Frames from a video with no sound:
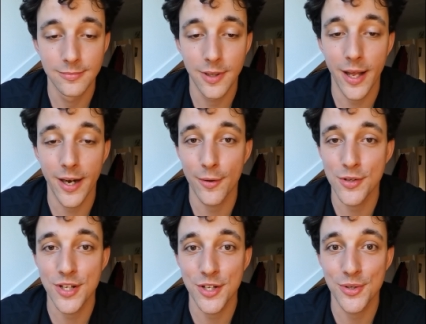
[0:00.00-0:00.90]
And I, I will
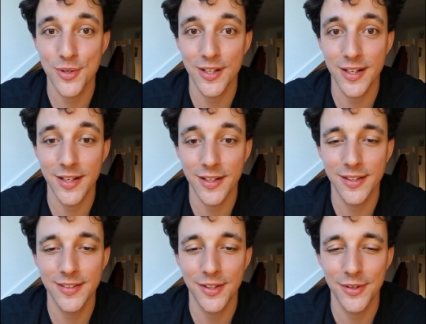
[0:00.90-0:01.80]
send you the link
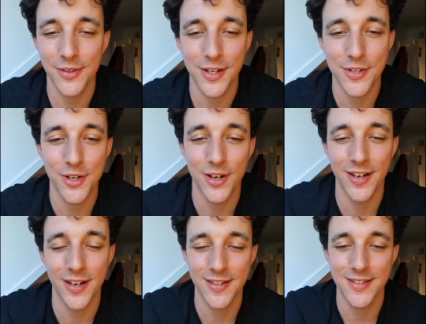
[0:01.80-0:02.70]
so you can join
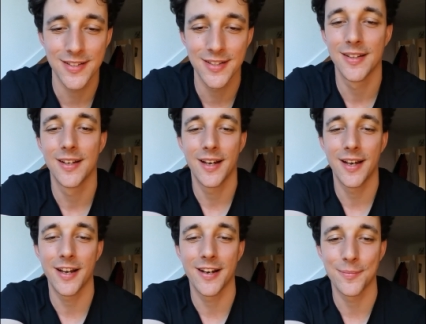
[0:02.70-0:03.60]
us. Hey,
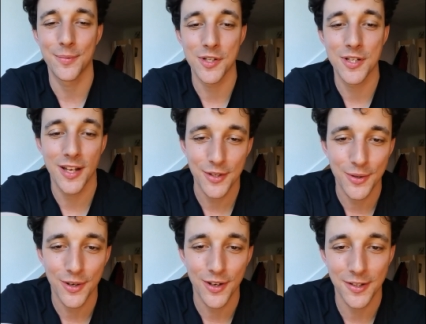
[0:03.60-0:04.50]
I appreciate you
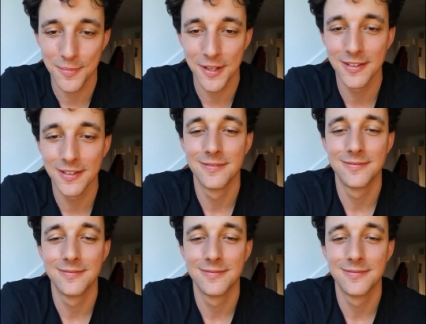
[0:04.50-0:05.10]
calling me.